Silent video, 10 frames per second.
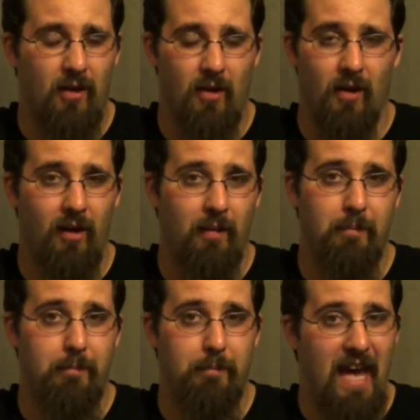are
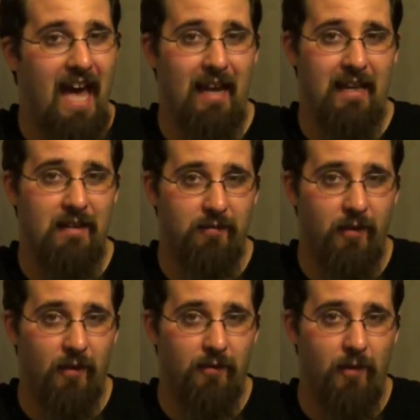back in
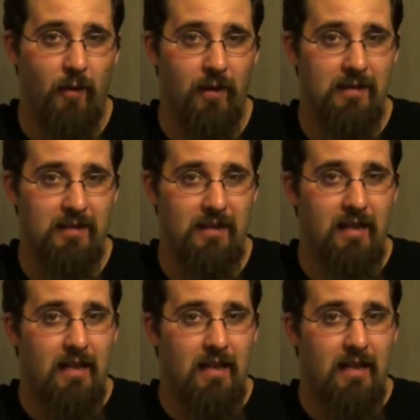full force.